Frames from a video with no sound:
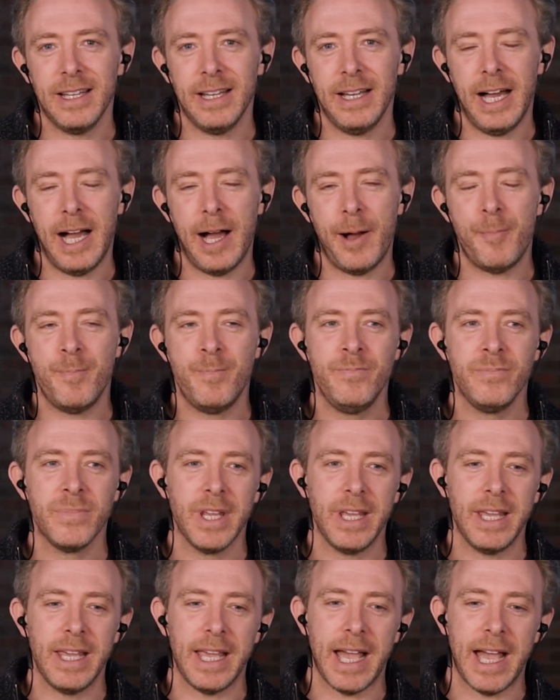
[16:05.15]
And
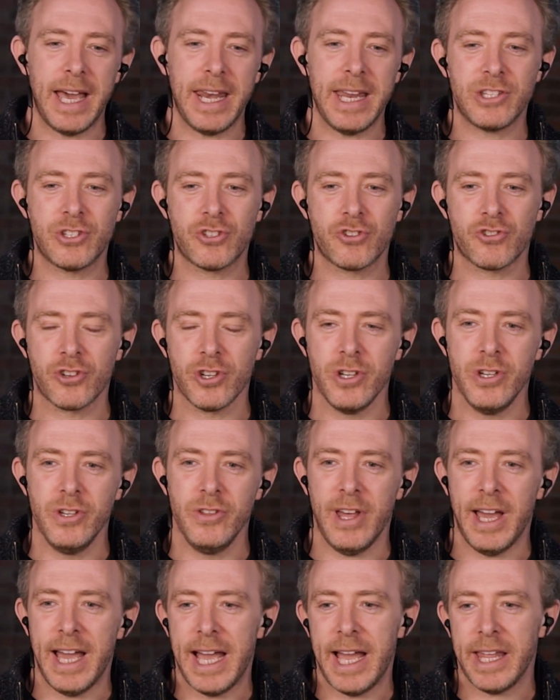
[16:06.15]
it's true
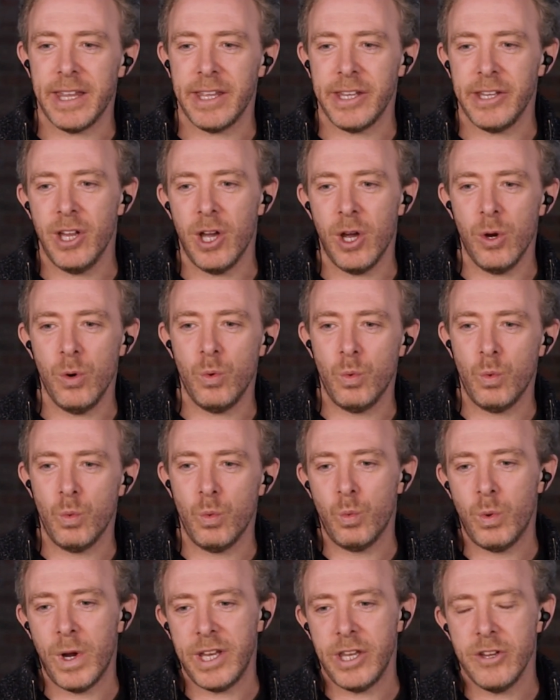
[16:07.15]
that,
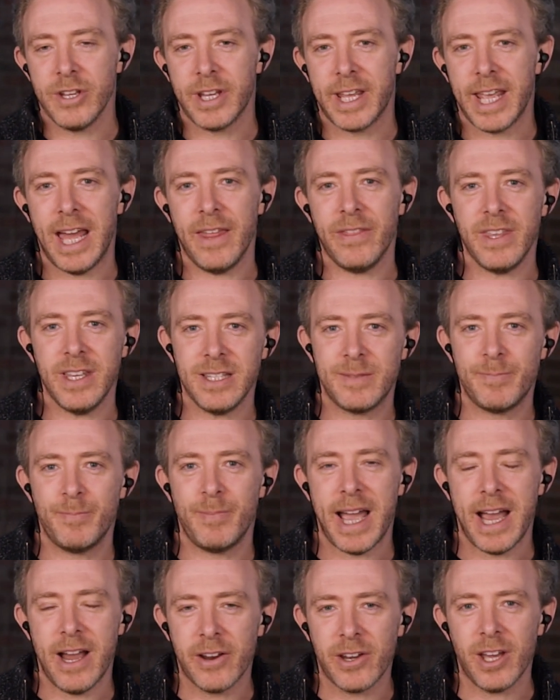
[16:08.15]
when you get these
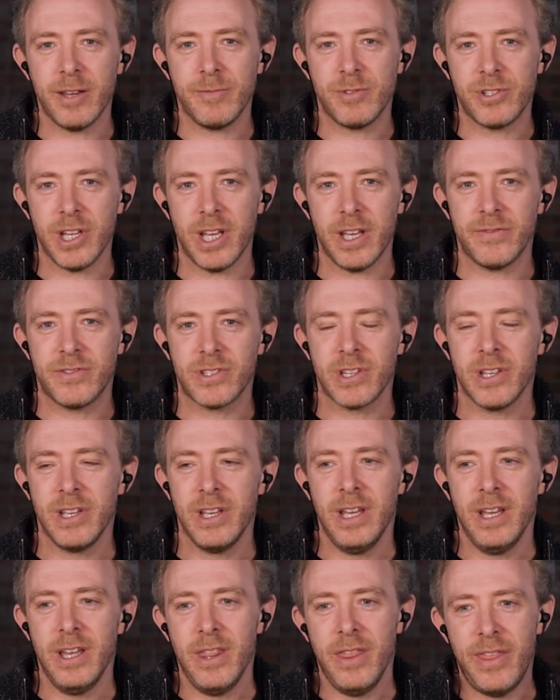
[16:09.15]
paradigm shifts,
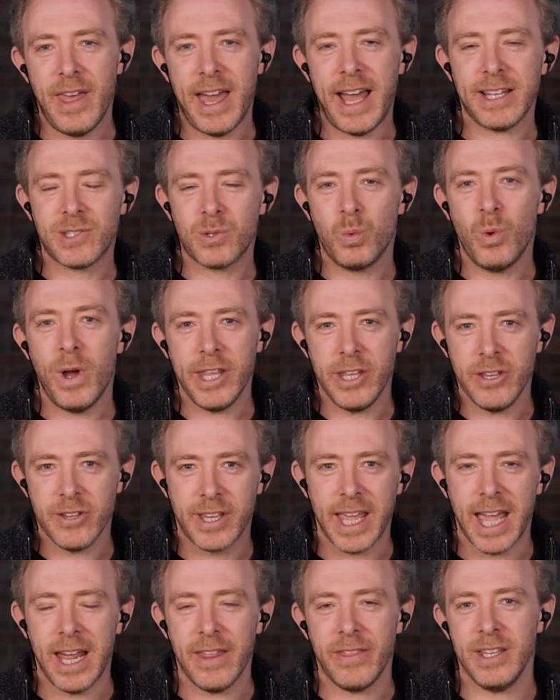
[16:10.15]
that's where you
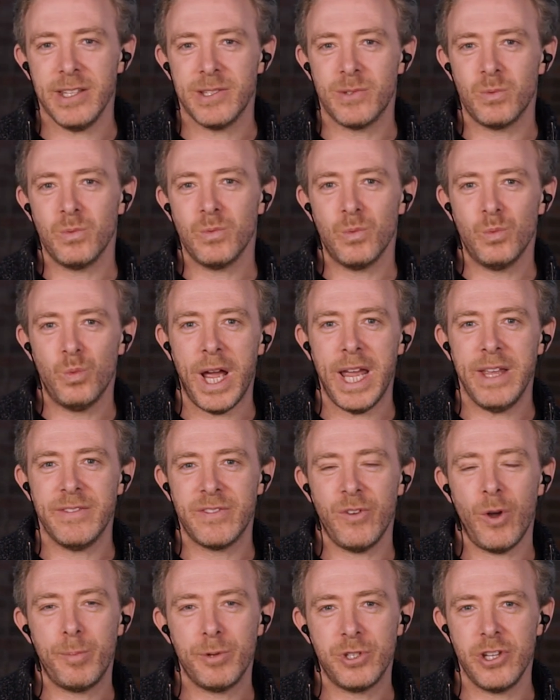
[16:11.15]
get these waves
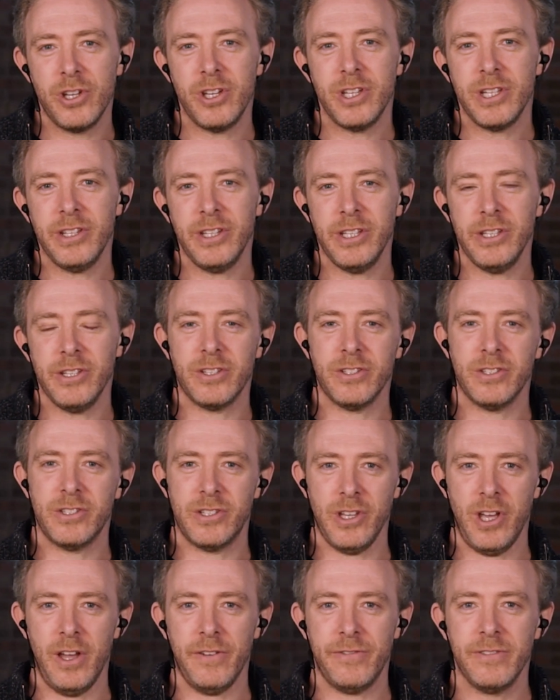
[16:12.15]
of opportunity that you can
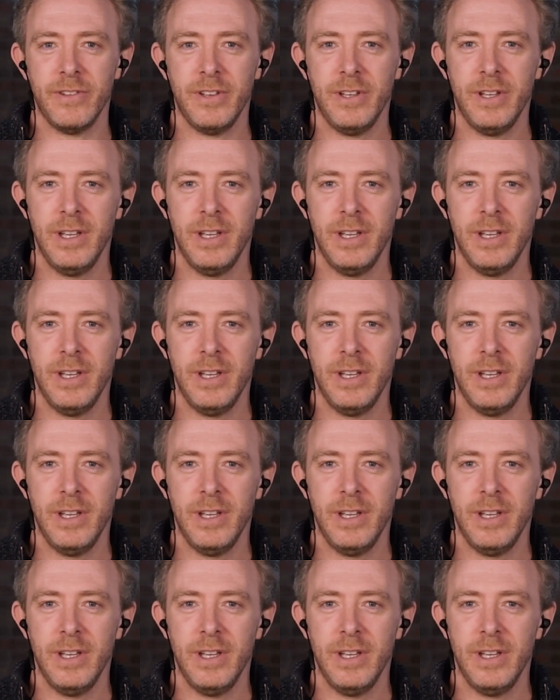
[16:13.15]
surf.